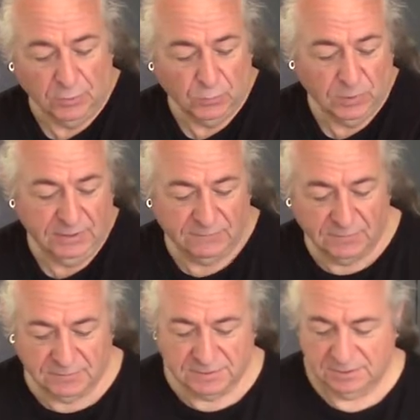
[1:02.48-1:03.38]
we've
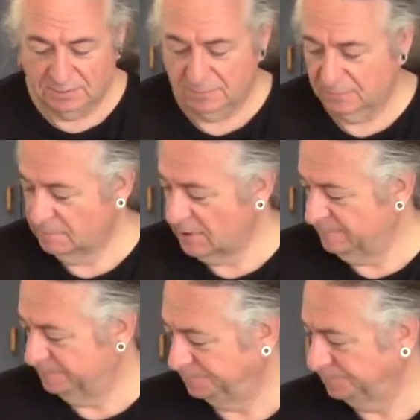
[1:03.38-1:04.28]
got to
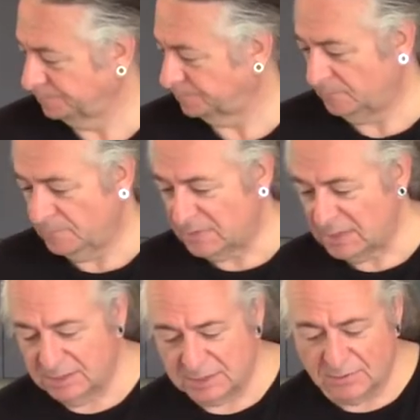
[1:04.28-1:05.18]
uh,
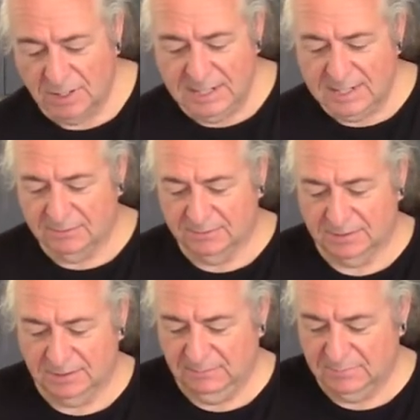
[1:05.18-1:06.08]
strain out
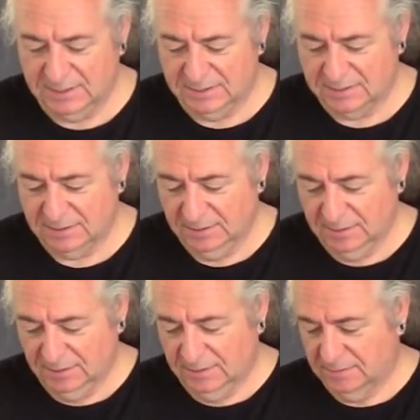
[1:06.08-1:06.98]
the bits
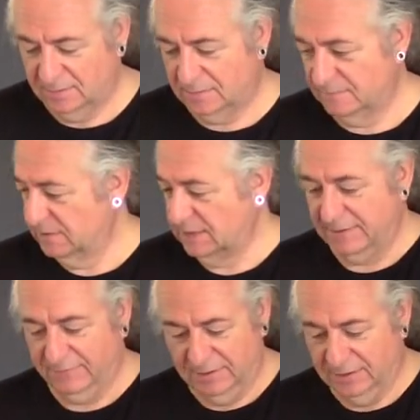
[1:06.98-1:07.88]
of
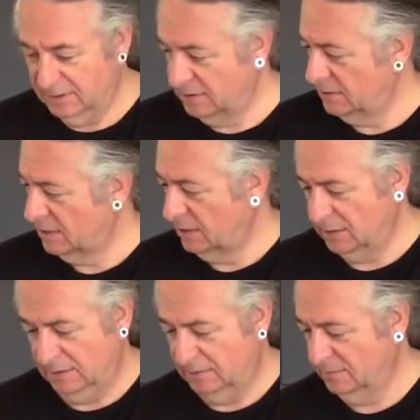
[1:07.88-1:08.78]
lavender
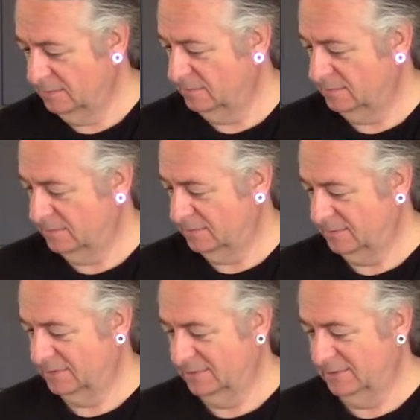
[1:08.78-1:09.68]
and
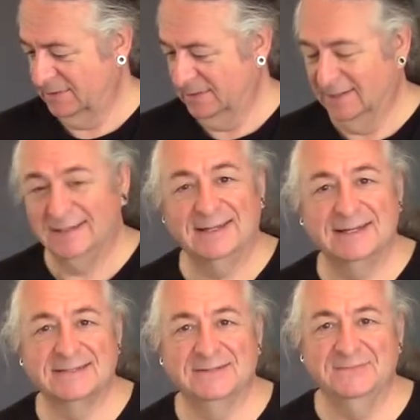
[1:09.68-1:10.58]

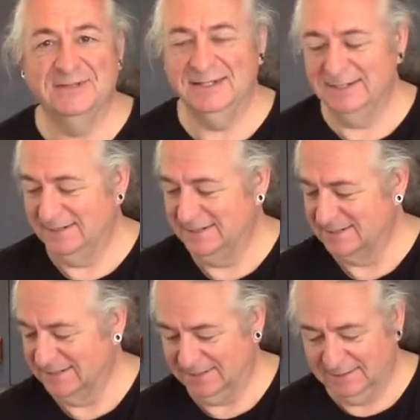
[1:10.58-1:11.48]
that's convenient
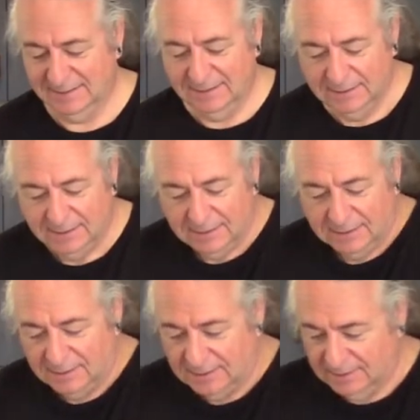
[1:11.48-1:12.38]
isn't it?
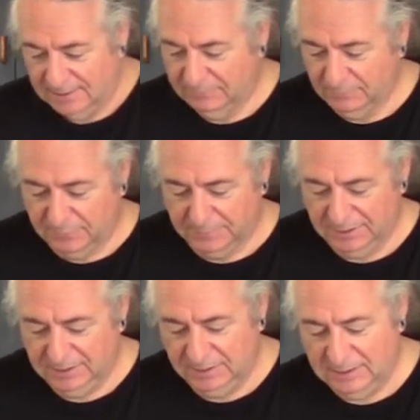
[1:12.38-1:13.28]
And we'll pop
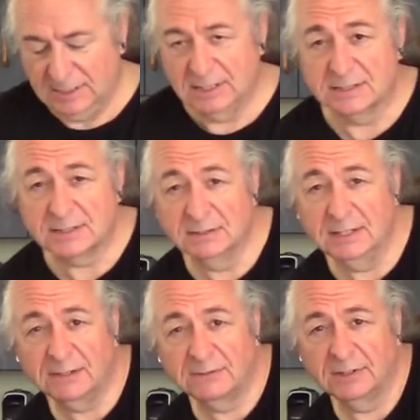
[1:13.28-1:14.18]
it in there. So
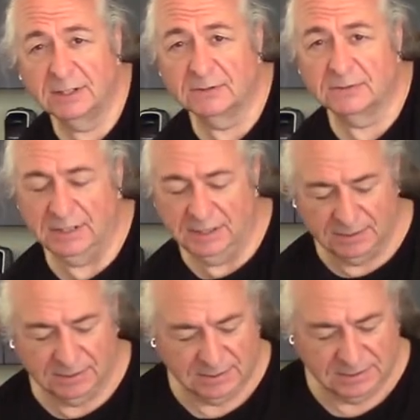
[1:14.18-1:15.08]
the other
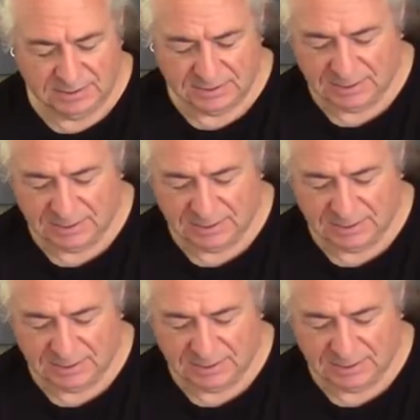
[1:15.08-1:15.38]
ingredient is